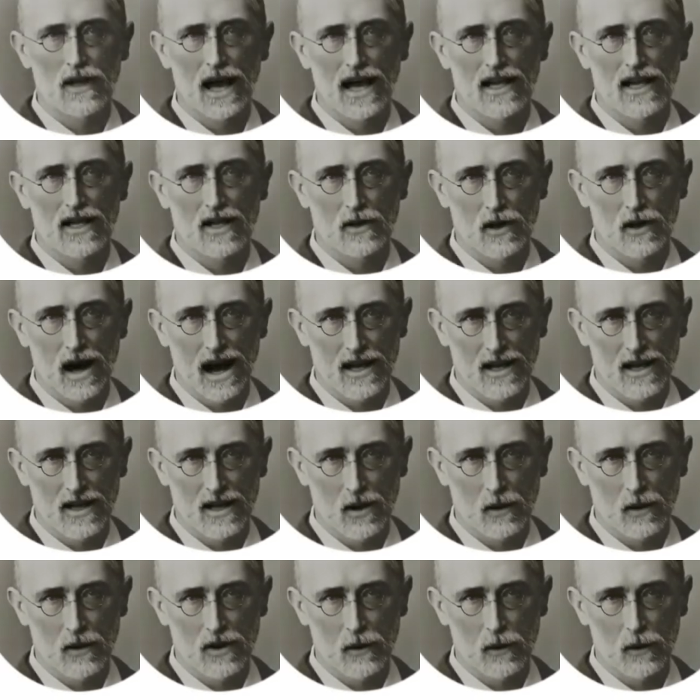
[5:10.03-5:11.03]
would like to
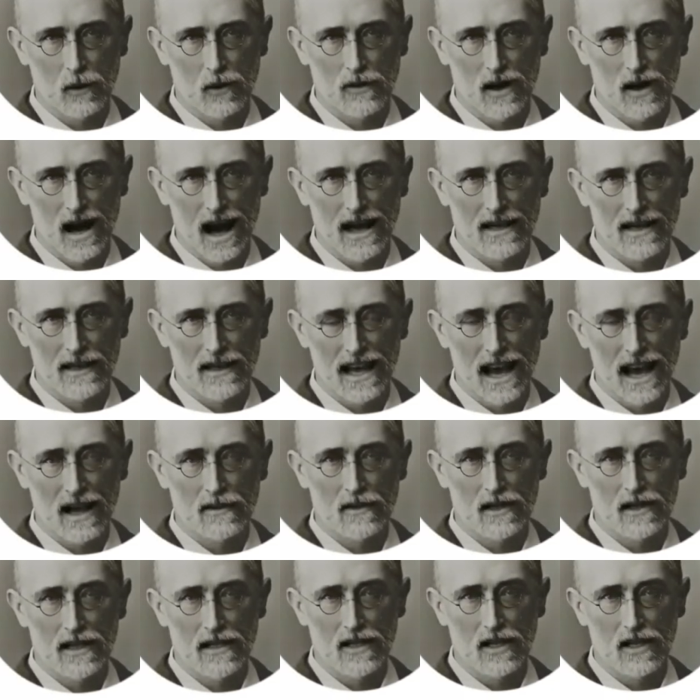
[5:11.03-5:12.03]
ask you to provide the
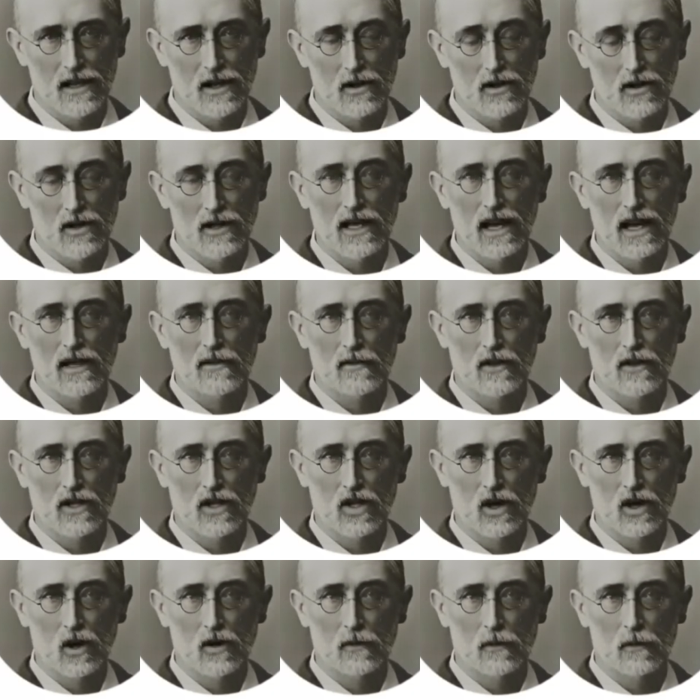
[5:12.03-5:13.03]
evidence yourself
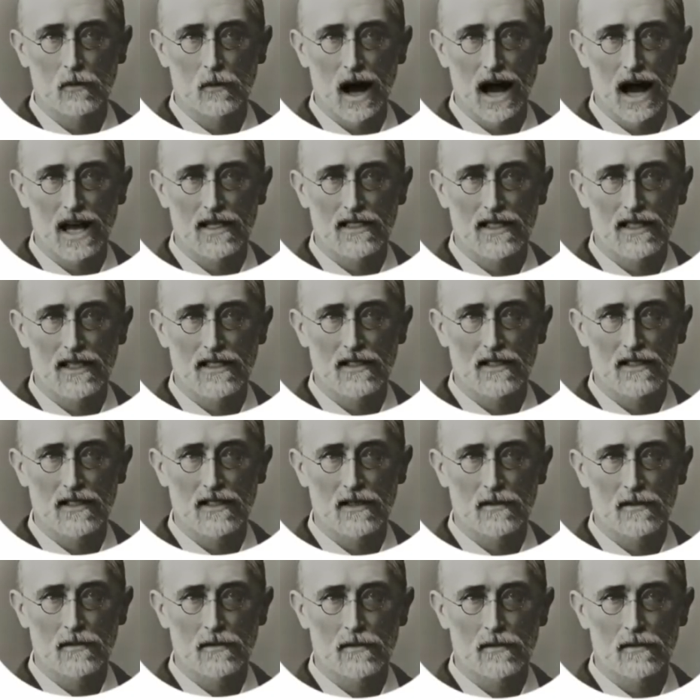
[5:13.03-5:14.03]
as good
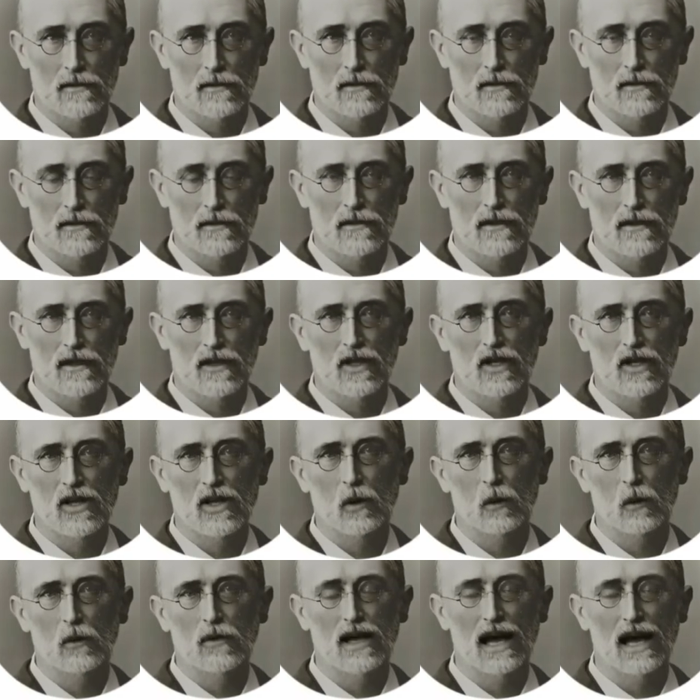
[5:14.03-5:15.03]
practice.
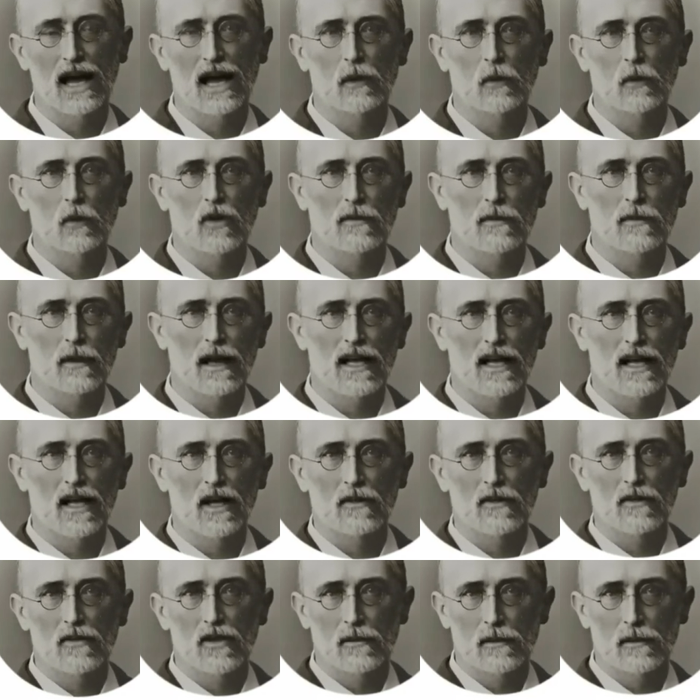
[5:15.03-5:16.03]
Soon I will make
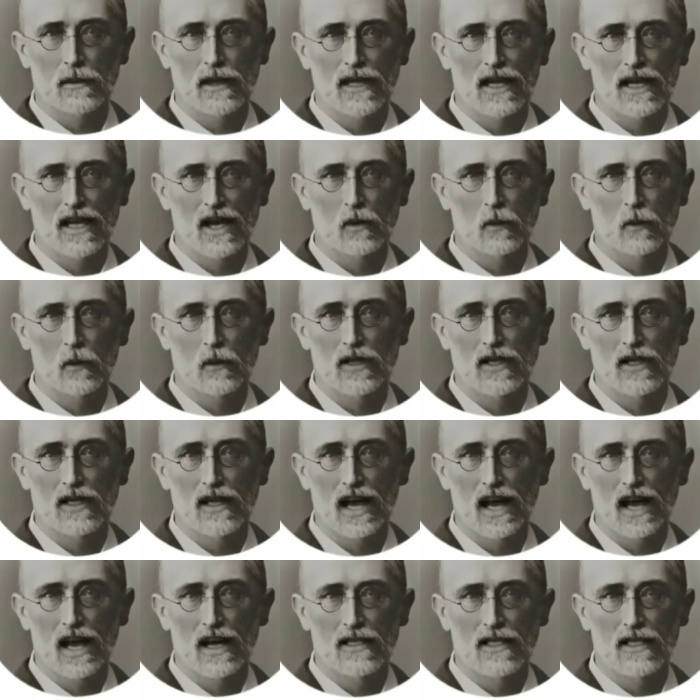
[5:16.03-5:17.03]
you familiar with
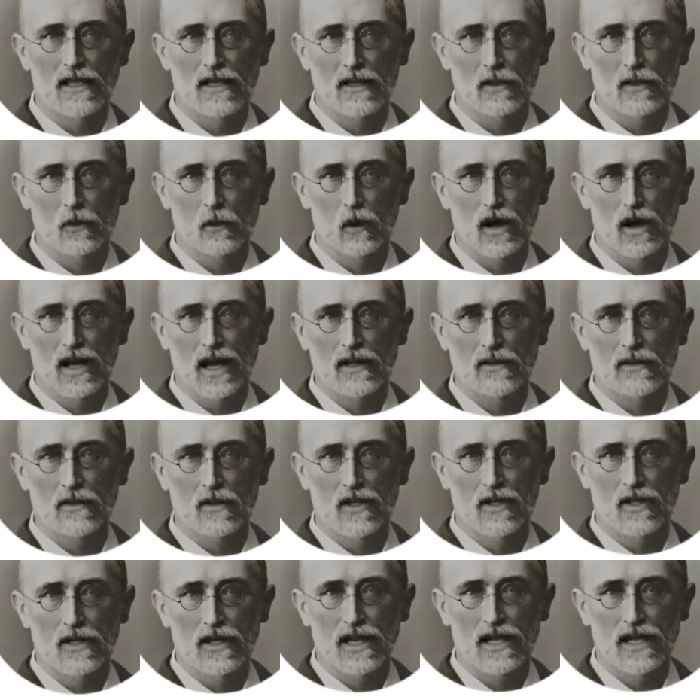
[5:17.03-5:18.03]
an article where
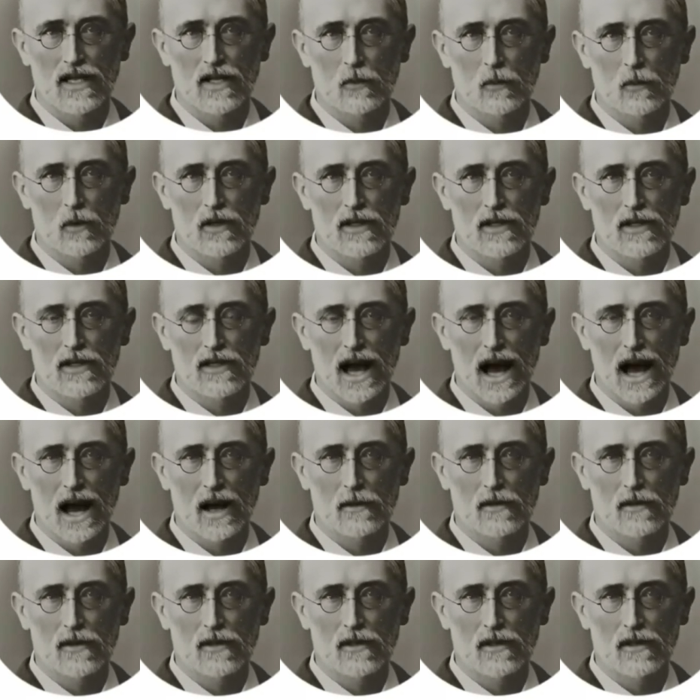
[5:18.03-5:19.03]
everything is written
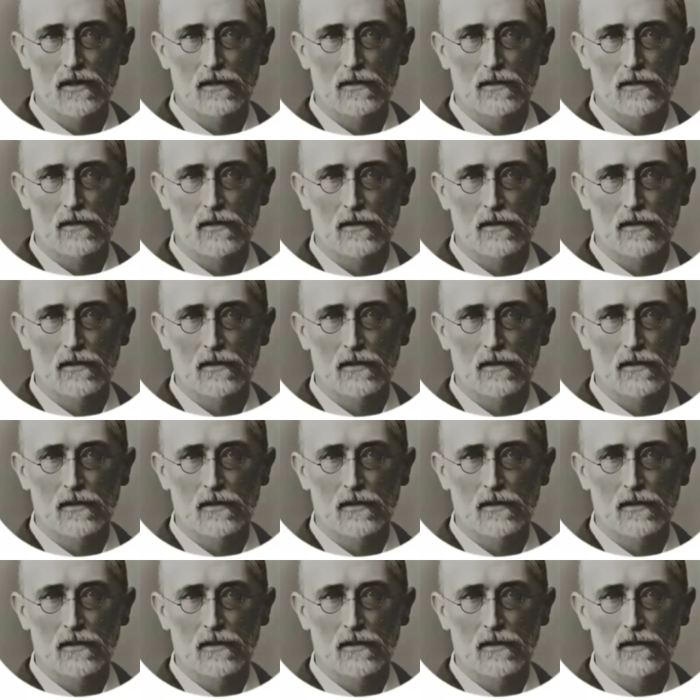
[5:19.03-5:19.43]
out.